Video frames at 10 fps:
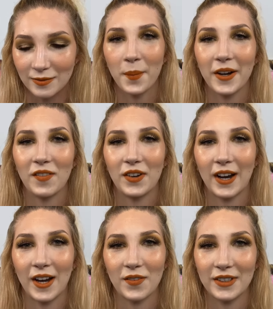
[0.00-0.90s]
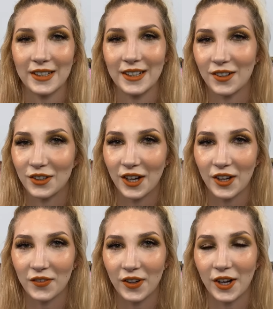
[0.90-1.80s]
But if you guys haven't seen yesterday's
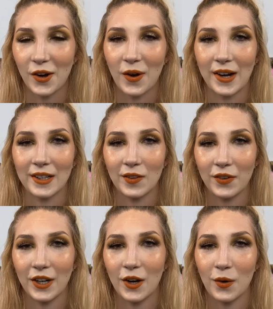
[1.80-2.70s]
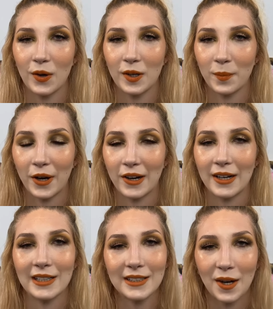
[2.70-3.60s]
video, I did a video comparing
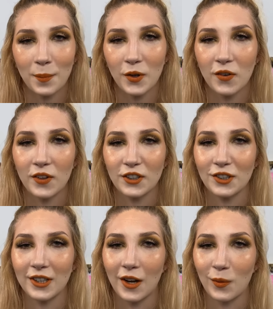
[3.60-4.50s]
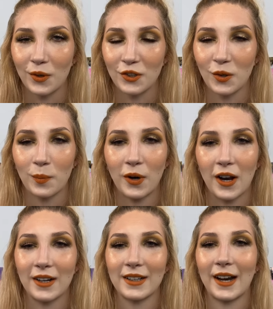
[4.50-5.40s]
sample versus original
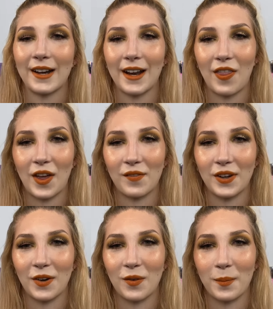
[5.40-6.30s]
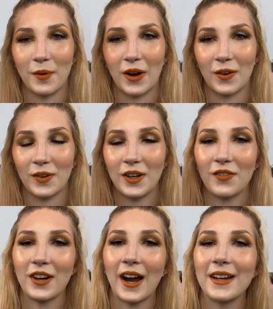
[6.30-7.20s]
product, and that video will be right over here for
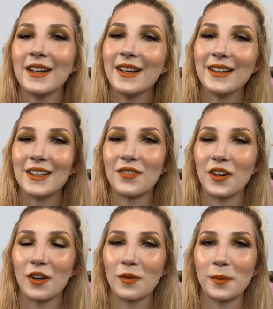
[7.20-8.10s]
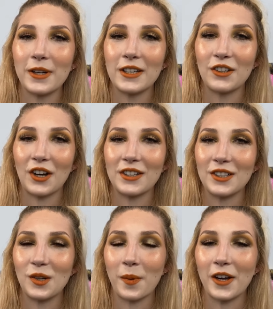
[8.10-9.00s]
you guys. This video will be suggested to
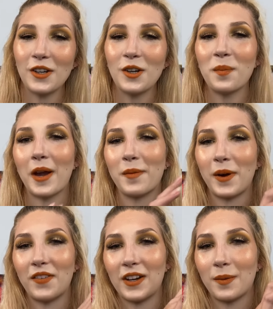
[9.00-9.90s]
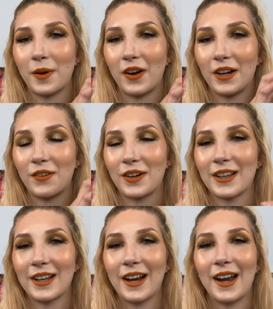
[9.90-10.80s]
you by YouTube, and my face will be right here. We
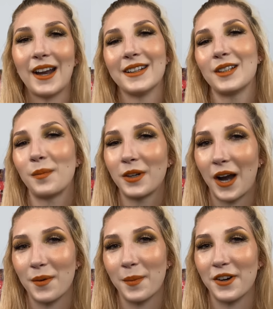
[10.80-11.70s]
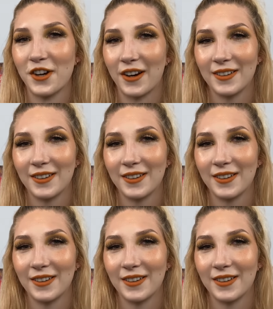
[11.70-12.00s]
click on it and subscribe to my channel.